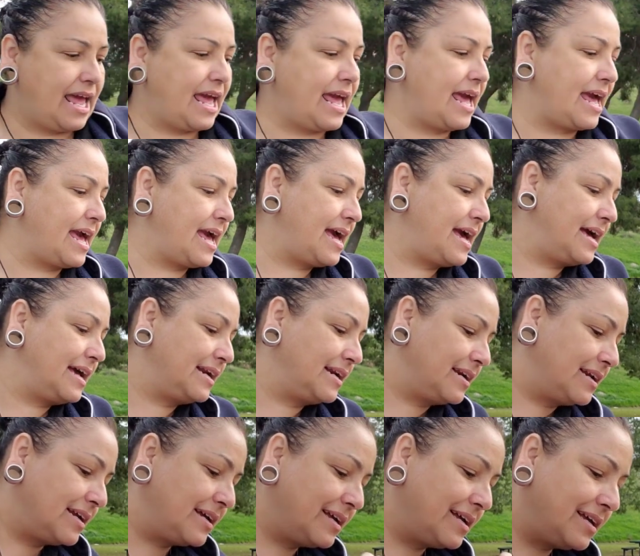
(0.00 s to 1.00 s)

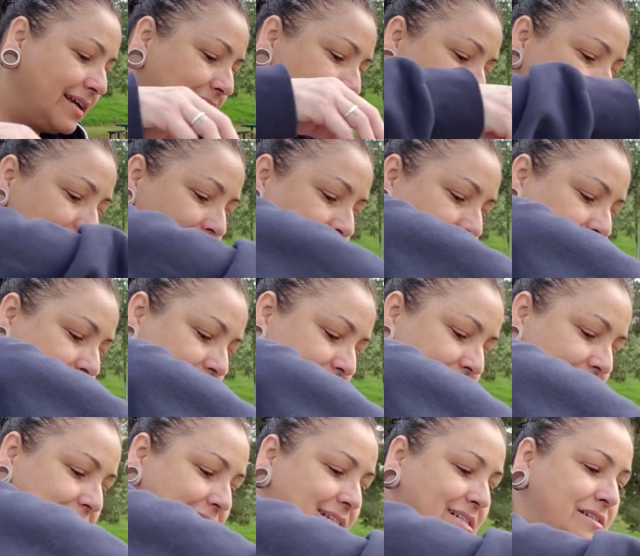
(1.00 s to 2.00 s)
And
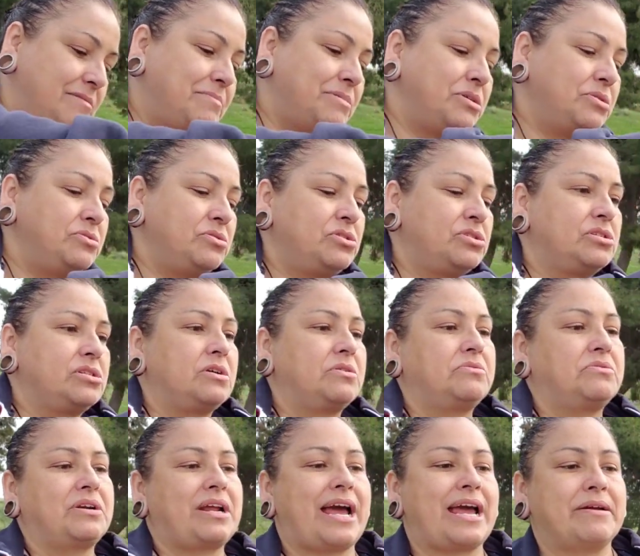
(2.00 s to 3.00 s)
this is
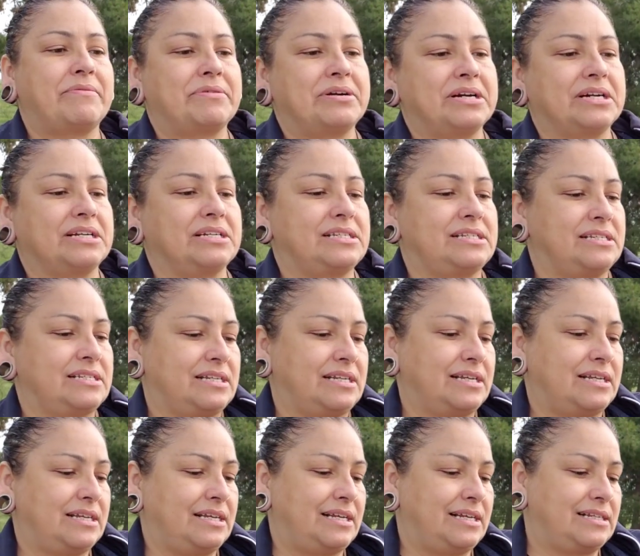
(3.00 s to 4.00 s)
Moonstone Dyeworks.
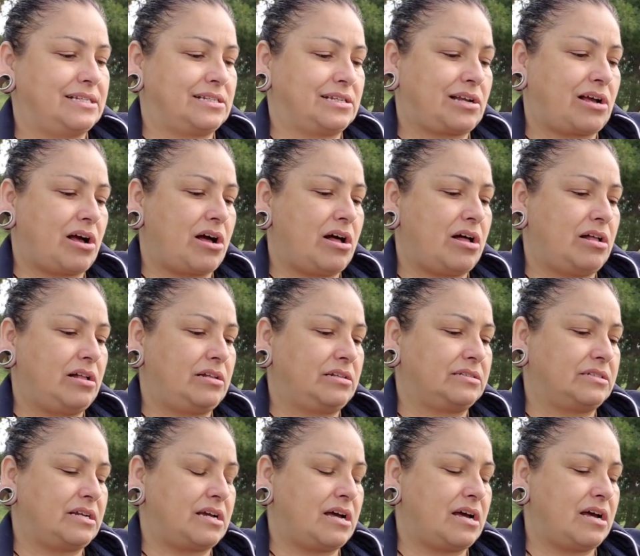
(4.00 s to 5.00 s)
It's
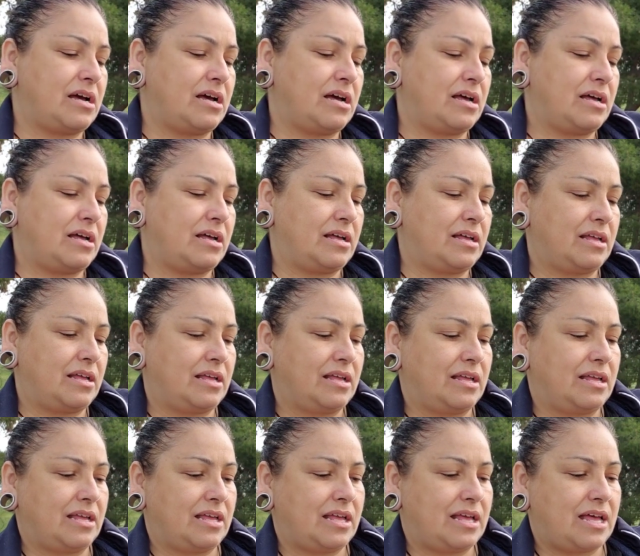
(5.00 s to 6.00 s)
called,
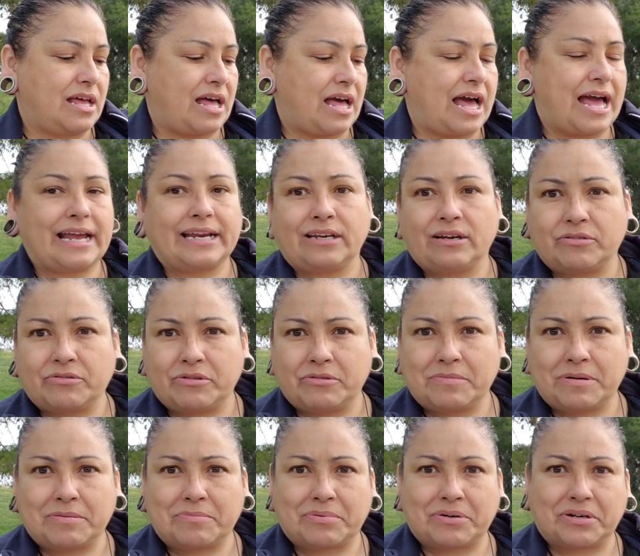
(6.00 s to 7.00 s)
I don't
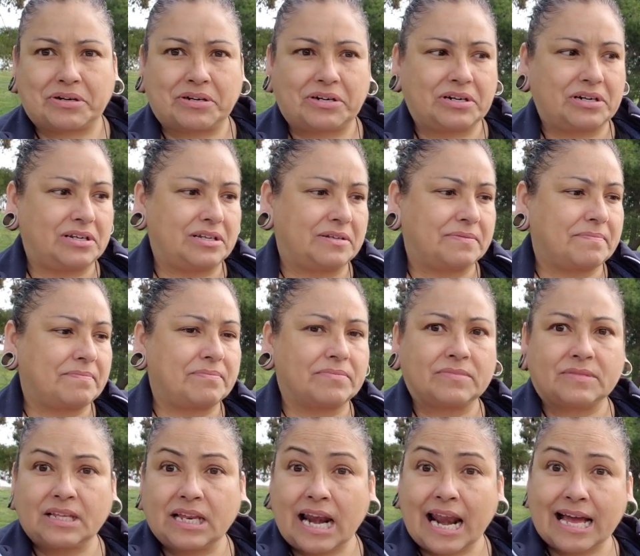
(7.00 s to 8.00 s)
remember.
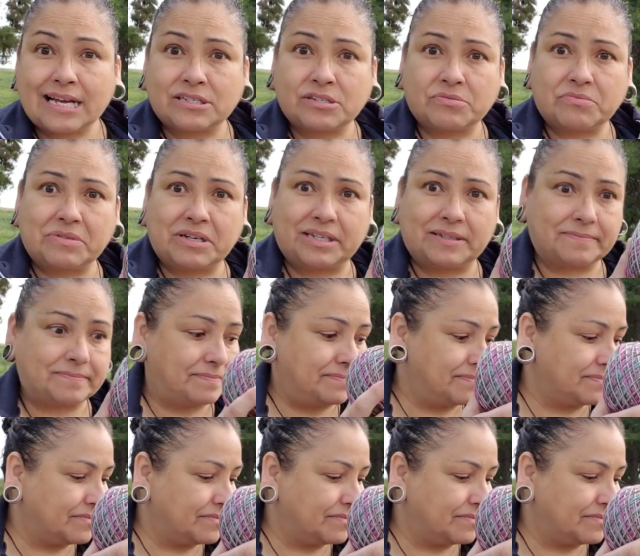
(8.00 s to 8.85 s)
The last one.